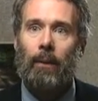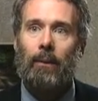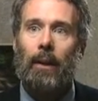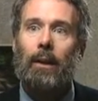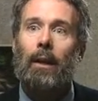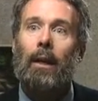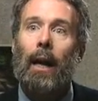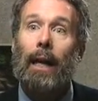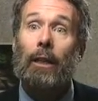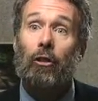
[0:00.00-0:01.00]
Right?
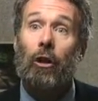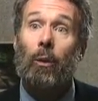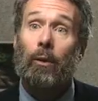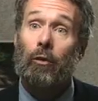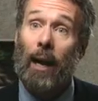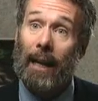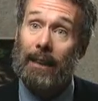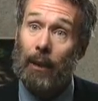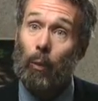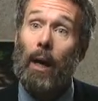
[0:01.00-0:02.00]
And so, in fact,
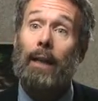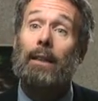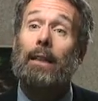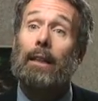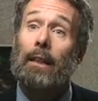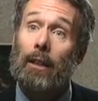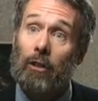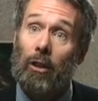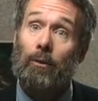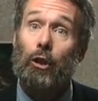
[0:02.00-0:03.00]
ironically,
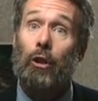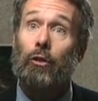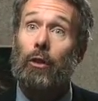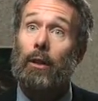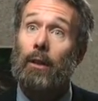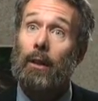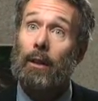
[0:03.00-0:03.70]
some children,